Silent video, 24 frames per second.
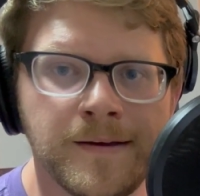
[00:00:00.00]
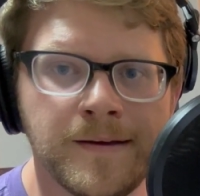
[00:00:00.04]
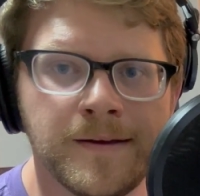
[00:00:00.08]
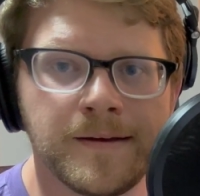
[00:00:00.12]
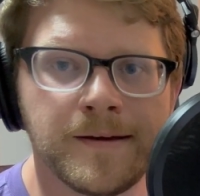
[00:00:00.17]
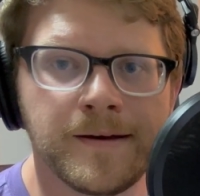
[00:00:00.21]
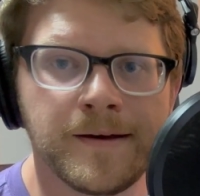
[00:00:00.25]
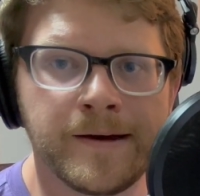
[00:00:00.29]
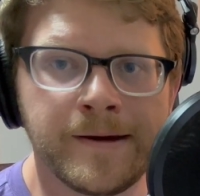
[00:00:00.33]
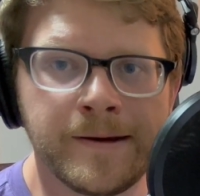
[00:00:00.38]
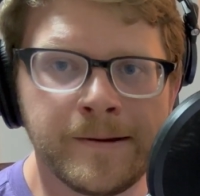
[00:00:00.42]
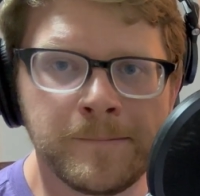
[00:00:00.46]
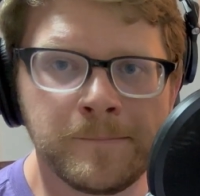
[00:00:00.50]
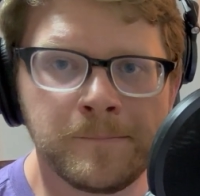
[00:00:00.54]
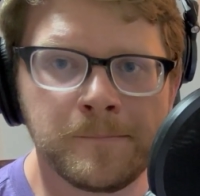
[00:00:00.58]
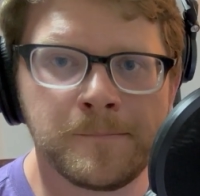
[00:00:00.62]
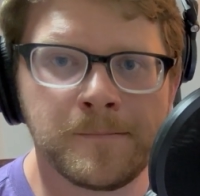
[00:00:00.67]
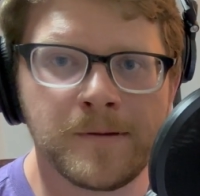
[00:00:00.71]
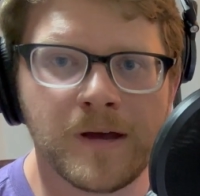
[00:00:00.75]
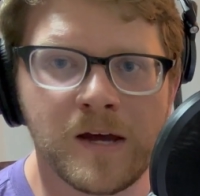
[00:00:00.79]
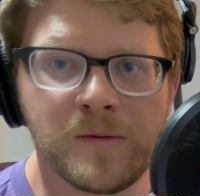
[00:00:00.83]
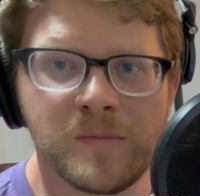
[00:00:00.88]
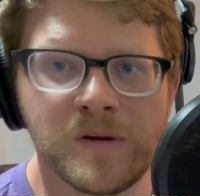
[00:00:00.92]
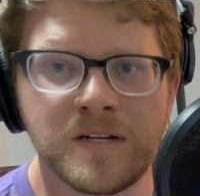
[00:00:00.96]

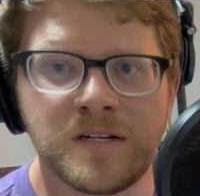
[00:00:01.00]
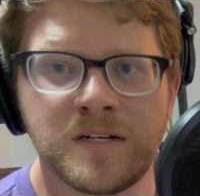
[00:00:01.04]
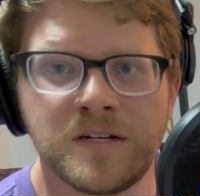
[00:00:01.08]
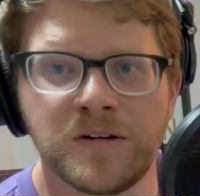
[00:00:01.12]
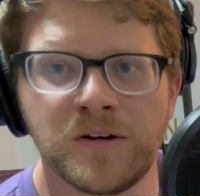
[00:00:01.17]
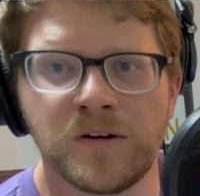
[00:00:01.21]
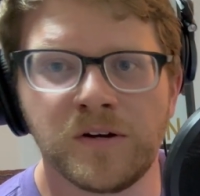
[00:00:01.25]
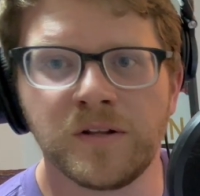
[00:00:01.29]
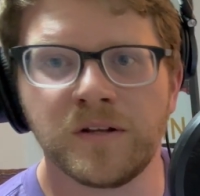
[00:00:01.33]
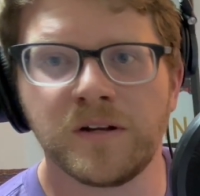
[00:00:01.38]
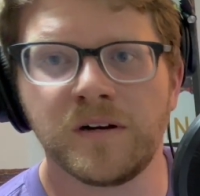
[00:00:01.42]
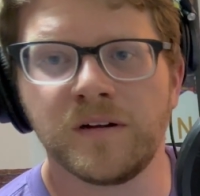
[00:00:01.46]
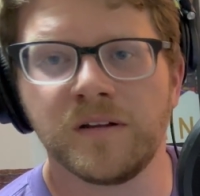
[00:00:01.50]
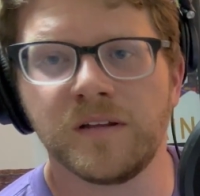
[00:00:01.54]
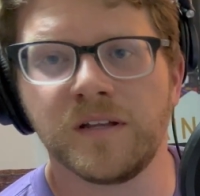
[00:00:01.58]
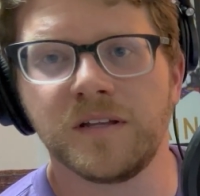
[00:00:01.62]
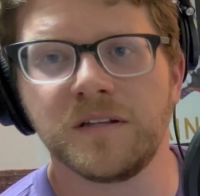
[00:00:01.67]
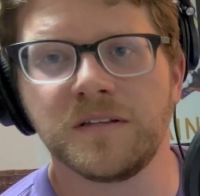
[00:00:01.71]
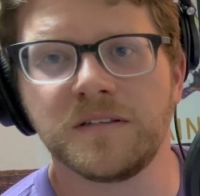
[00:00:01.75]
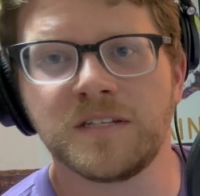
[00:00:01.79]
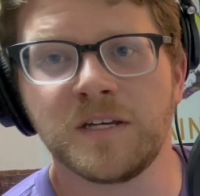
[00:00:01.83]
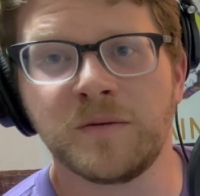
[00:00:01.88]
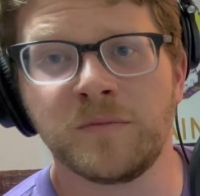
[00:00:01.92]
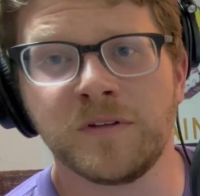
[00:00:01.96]
I mentioned earlier
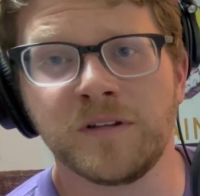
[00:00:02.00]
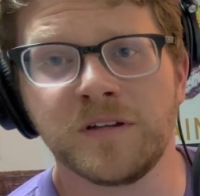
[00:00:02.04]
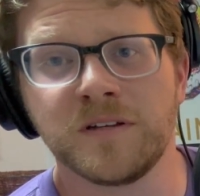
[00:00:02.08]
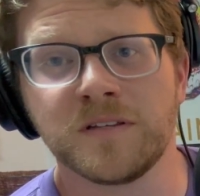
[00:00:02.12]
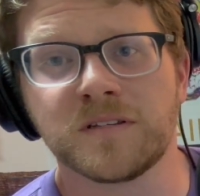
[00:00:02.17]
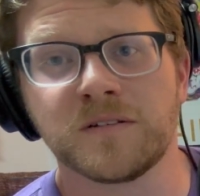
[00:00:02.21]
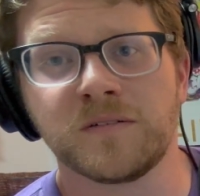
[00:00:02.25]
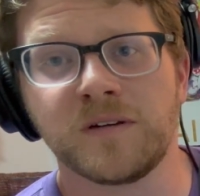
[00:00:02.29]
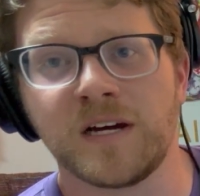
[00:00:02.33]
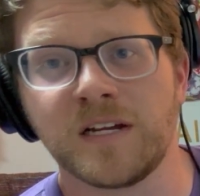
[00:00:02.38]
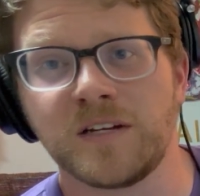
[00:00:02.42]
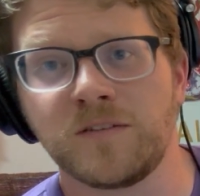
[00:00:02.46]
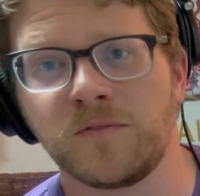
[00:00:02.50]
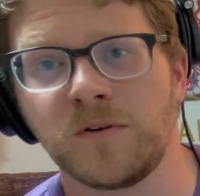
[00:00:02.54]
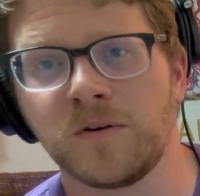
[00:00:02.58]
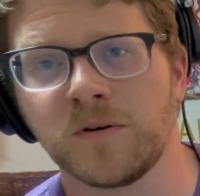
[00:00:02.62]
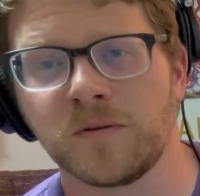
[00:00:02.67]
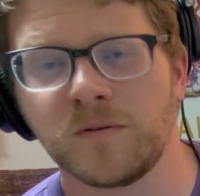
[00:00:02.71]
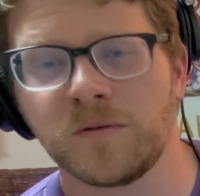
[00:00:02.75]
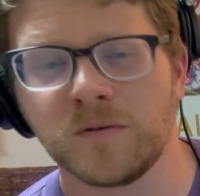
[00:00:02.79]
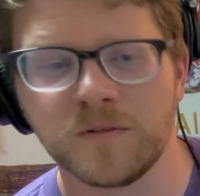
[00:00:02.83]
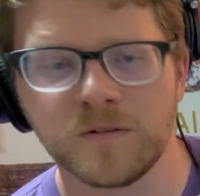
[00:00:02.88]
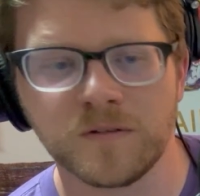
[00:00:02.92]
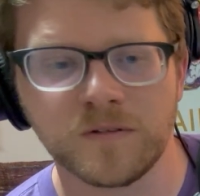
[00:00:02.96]
that some of those scratch
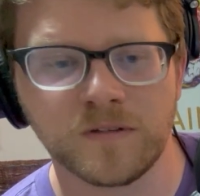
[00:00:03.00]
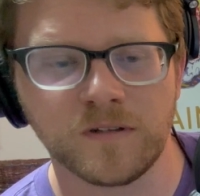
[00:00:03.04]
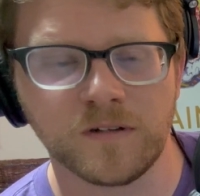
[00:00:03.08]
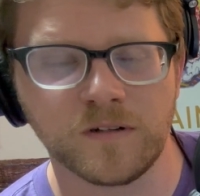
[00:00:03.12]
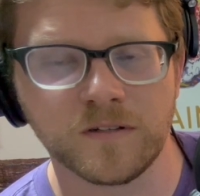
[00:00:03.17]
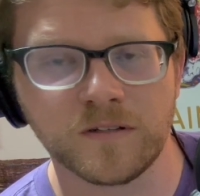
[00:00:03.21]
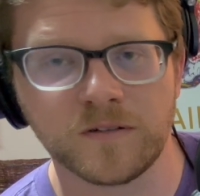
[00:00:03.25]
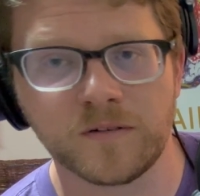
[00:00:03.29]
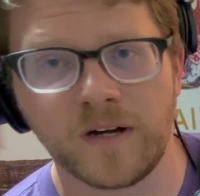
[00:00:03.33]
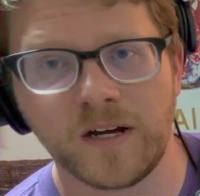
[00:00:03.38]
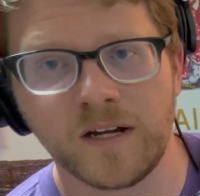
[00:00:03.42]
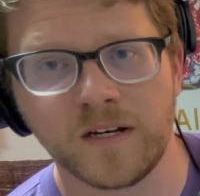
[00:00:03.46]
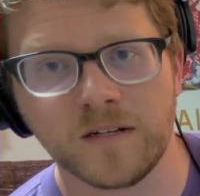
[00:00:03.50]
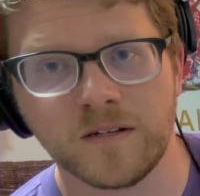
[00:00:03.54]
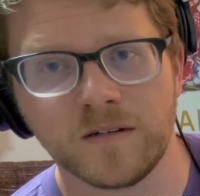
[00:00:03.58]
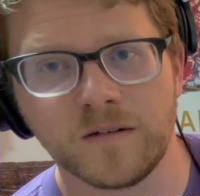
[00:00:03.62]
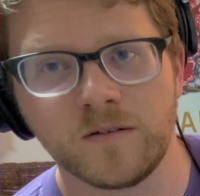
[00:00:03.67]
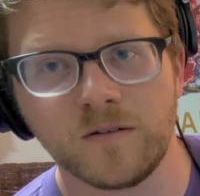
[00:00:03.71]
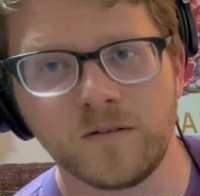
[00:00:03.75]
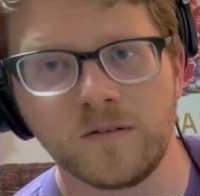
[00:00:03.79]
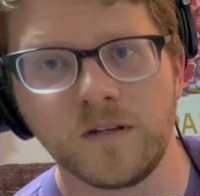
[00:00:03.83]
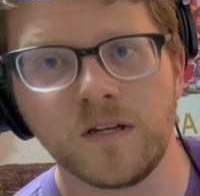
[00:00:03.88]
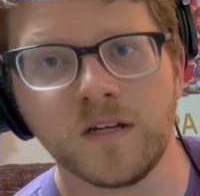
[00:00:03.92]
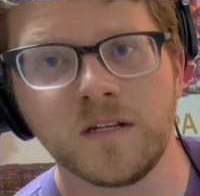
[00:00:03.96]
vocals or scratch
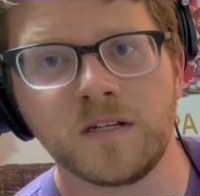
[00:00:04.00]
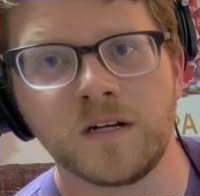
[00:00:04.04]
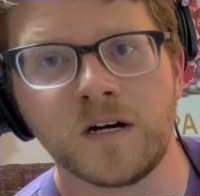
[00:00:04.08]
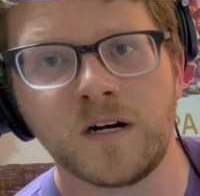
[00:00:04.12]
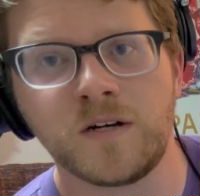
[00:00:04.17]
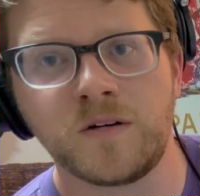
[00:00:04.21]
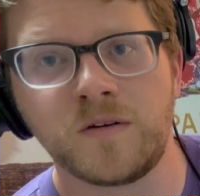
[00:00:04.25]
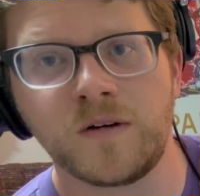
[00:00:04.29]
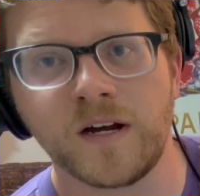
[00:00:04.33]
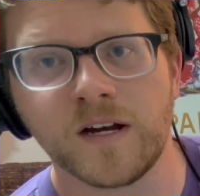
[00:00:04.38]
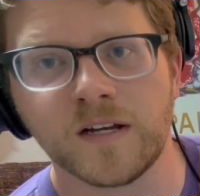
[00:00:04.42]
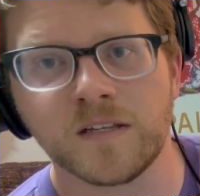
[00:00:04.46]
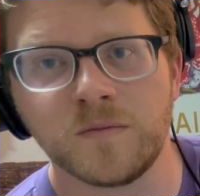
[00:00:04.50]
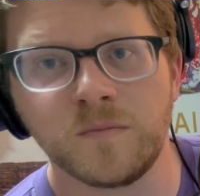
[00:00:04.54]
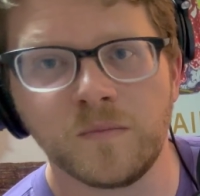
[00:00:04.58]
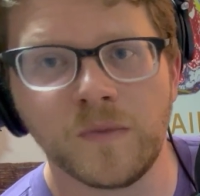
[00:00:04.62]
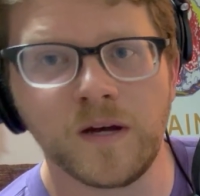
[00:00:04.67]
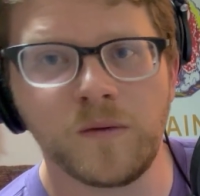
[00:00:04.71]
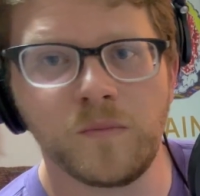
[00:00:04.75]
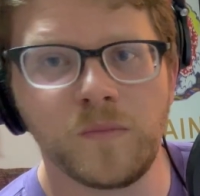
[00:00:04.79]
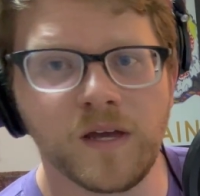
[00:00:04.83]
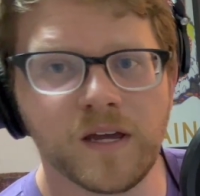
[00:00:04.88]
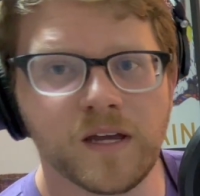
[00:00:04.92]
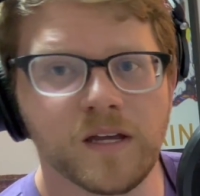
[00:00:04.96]
guitar tracks
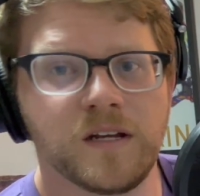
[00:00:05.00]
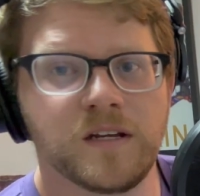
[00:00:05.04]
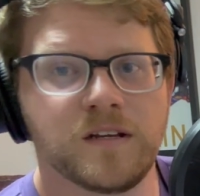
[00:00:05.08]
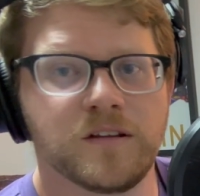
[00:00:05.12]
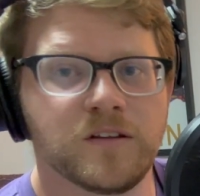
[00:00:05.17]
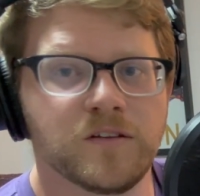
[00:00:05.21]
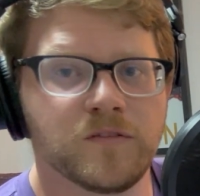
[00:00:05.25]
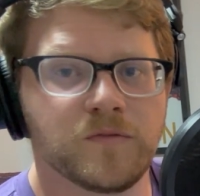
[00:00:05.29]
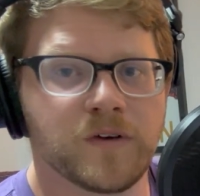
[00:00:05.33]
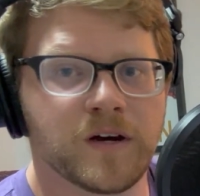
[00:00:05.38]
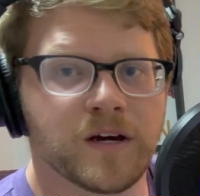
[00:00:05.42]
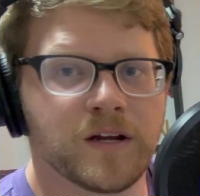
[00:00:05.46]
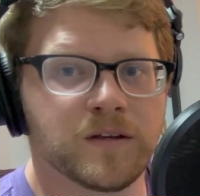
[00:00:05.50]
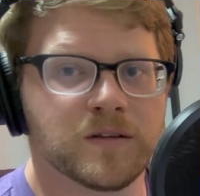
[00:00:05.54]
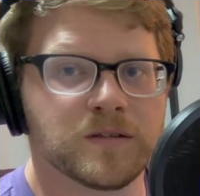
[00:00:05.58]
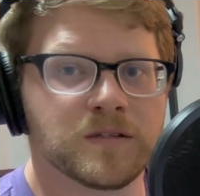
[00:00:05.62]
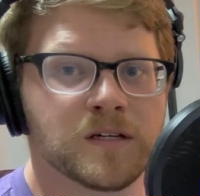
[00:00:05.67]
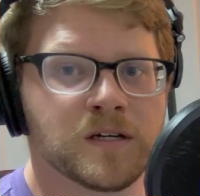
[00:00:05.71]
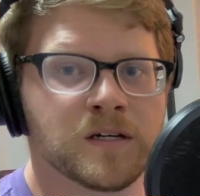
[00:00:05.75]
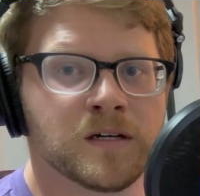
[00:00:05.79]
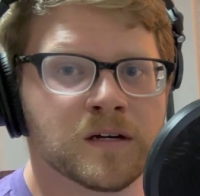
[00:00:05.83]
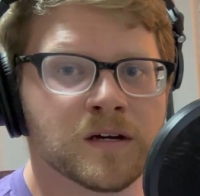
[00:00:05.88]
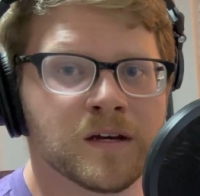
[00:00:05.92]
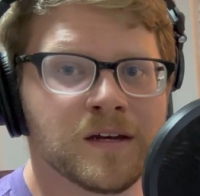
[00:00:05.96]
might make it into the final
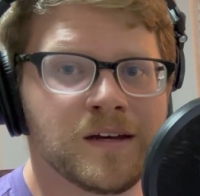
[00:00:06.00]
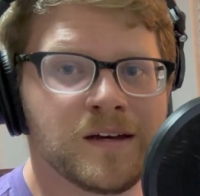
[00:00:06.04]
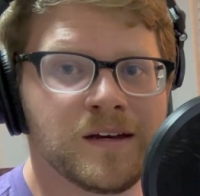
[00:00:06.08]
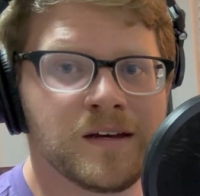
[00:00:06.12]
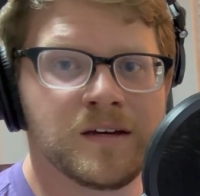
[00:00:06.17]
song.